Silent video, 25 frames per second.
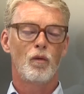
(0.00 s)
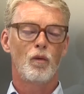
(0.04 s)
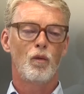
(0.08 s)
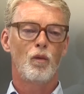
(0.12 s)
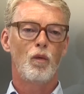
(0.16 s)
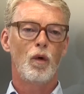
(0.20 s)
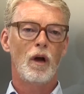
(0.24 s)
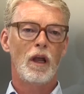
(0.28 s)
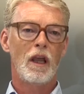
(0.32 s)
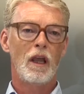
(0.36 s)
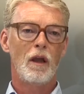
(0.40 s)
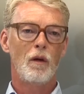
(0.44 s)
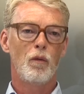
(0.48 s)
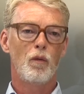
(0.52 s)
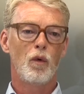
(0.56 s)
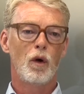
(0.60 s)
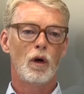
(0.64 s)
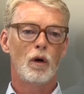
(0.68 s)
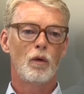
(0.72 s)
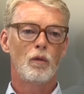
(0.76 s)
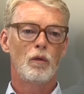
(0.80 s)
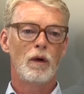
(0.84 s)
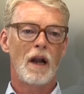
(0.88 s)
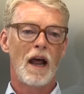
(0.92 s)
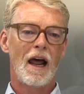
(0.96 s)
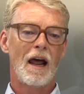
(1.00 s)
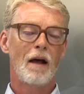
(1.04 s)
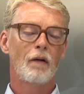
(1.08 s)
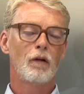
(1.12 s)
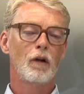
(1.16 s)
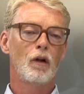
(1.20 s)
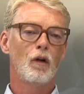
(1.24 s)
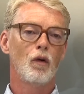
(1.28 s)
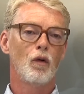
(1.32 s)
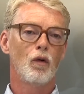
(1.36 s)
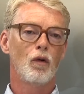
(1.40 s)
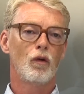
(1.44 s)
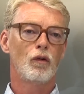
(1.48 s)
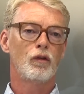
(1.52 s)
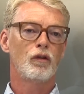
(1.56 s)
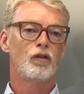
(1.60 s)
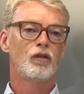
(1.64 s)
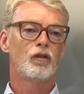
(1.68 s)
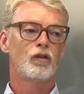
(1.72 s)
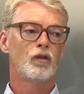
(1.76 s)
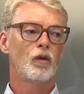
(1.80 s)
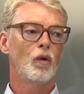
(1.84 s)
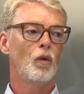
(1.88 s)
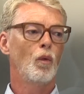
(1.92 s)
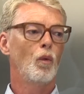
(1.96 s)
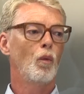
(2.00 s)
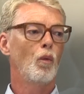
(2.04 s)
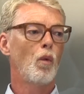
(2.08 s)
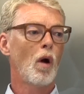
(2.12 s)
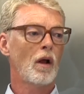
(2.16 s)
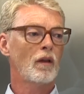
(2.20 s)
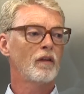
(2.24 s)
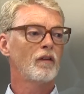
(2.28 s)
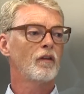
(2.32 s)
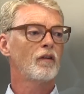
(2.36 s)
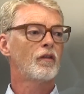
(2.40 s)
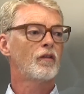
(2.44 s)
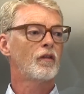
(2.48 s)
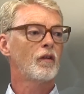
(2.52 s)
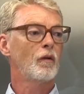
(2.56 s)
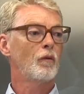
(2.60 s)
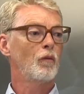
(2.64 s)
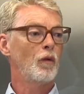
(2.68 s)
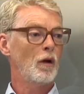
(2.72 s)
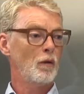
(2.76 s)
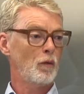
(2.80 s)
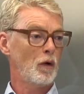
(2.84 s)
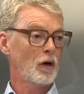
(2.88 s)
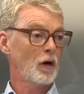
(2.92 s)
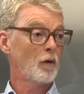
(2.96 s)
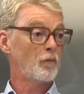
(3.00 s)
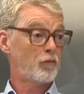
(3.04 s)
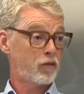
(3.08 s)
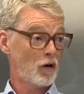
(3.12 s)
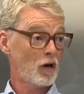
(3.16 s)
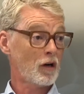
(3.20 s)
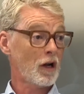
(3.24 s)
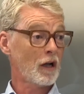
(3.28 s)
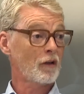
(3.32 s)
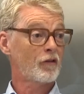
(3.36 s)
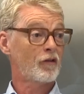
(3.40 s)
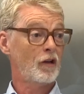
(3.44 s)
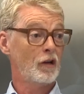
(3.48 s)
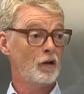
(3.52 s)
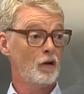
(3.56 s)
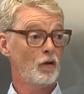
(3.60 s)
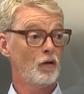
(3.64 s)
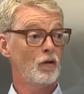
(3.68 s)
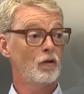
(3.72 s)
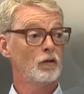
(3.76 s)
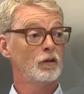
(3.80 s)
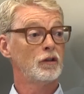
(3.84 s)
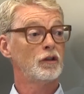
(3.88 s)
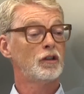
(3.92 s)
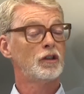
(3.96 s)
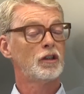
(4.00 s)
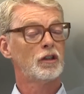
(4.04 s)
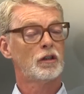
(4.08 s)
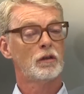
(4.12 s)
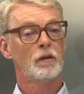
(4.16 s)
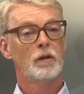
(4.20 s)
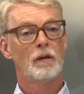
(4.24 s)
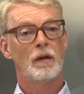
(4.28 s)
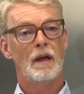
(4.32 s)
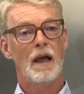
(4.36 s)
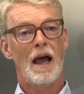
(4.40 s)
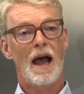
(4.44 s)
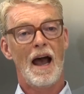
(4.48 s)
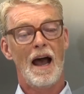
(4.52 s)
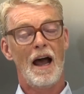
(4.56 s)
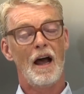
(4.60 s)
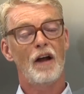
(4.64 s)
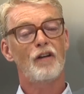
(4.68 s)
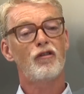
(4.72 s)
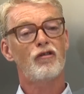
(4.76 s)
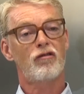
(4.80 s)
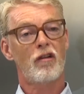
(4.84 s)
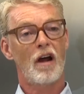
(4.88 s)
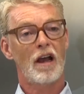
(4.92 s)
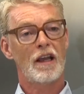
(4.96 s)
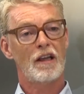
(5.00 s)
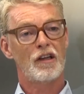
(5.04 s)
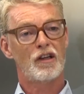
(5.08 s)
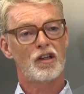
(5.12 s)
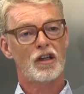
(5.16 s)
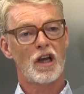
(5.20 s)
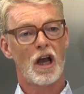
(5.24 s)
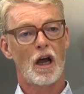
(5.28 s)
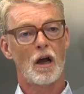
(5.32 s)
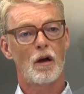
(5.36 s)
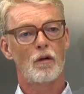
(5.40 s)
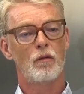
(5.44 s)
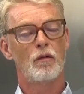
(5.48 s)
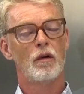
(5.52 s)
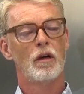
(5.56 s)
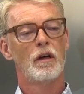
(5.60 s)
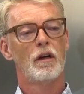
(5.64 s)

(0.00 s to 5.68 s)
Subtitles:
we will now launch, once we want a product to launch at a trade show,